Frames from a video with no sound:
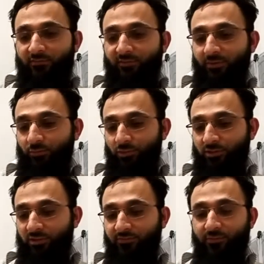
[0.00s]
one more
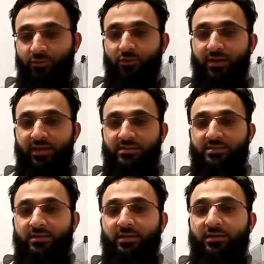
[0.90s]
thing for you guys.